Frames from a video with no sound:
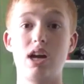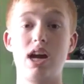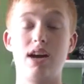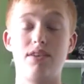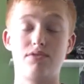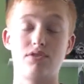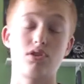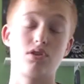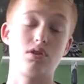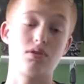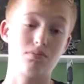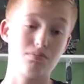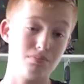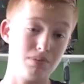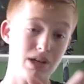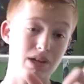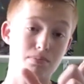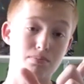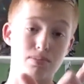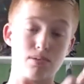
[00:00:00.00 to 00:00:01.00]
after
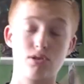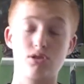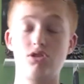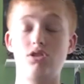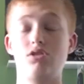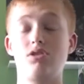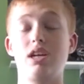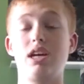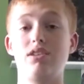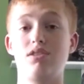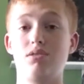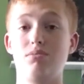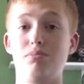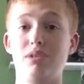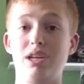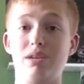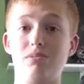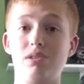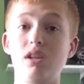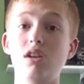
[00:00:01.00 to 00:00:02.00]
being purchased as a
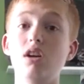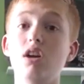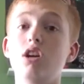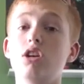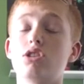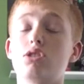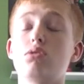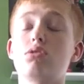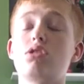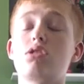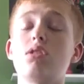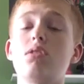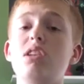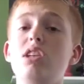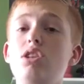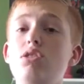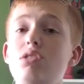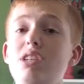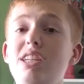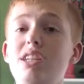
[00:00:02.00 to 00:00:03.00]
baby. So it's
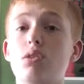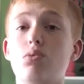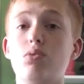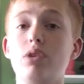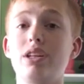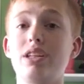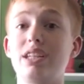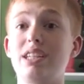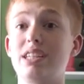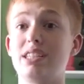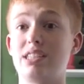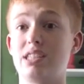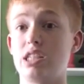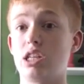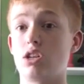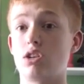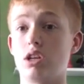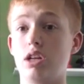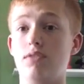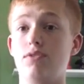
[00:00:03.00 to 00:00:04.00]
something you need to really
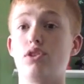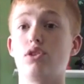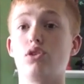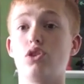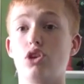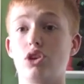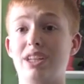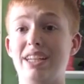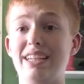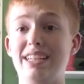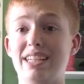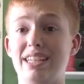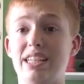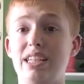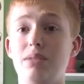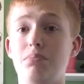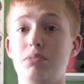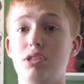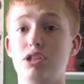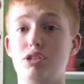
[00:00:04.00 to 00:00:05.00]
consider if you're looking to
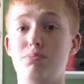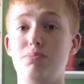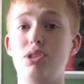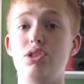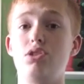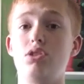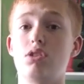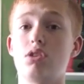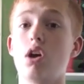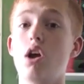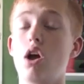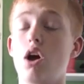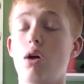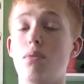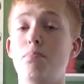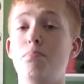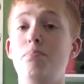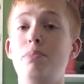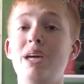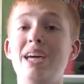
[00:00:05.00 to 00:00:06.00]
keep this species a
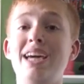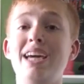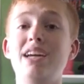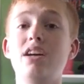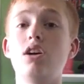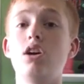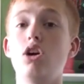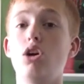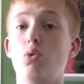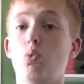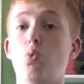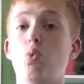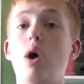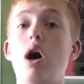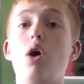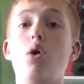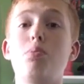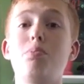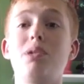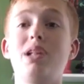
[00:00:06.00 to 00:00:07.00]
big,
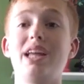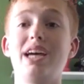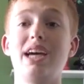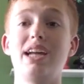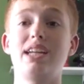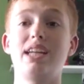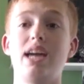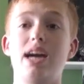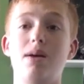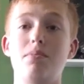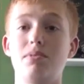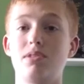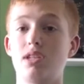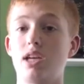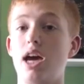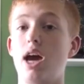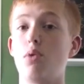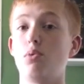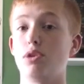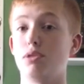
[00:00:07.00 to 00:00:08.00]
well-planned
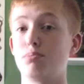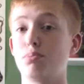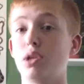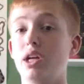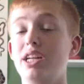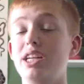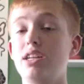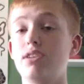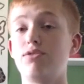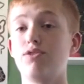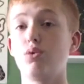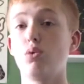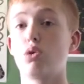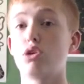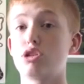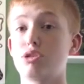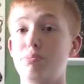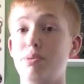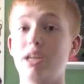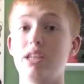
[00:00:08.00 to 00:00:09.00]
habitat with plenty of
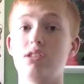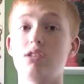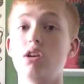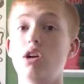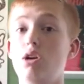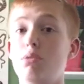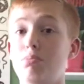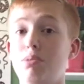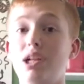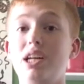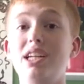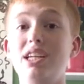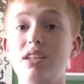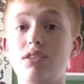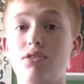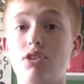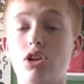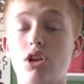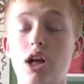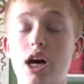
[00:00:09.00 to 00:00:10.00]
floor space, plenty
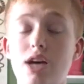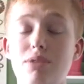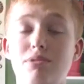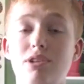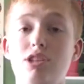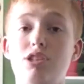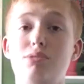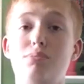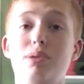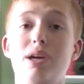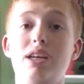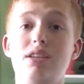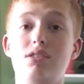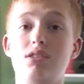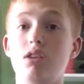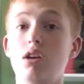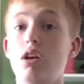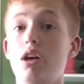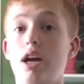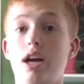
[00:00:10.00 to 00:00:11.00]
of climbing
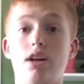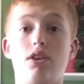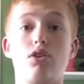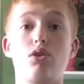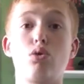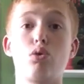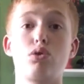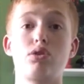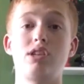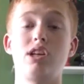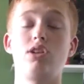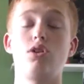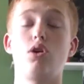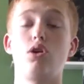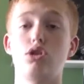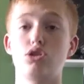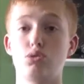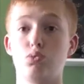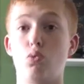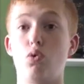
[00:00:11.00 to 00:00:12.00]
space, and of course a
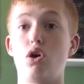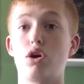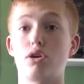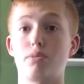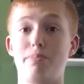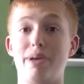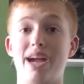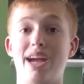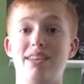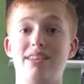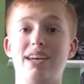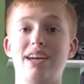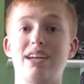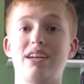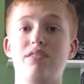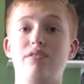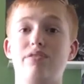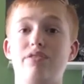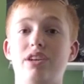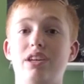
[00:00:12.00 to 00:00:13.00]
large water pan that
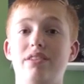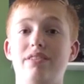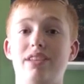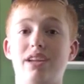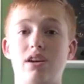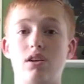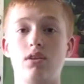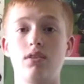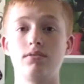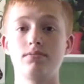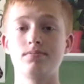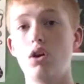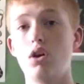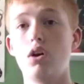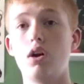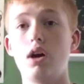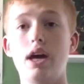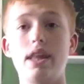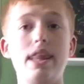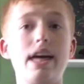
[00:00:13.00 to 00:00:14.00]
can fit in there.
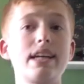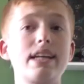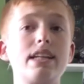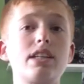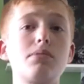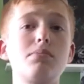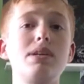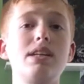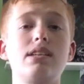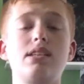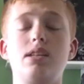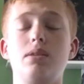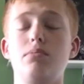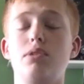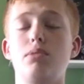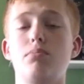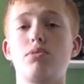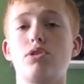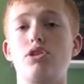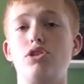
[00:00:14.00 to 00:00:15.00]
And that gets me to tip
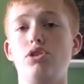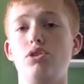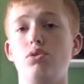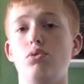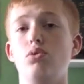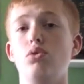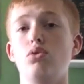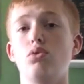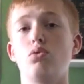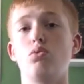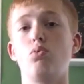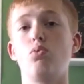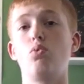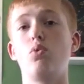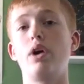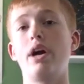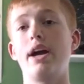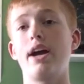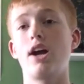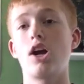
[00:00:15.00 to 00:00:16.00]
number 2,
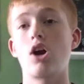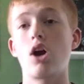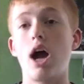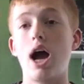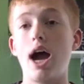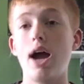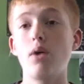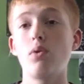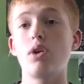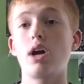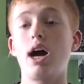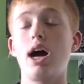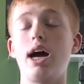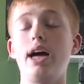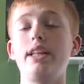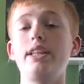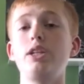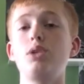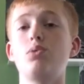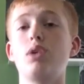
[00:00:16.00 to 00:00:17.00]
where I would
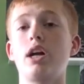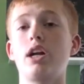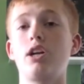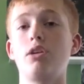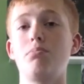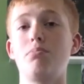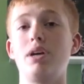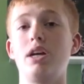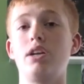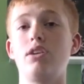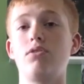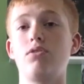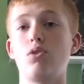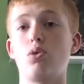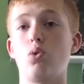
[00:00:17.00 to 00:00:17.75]
highly recommend, of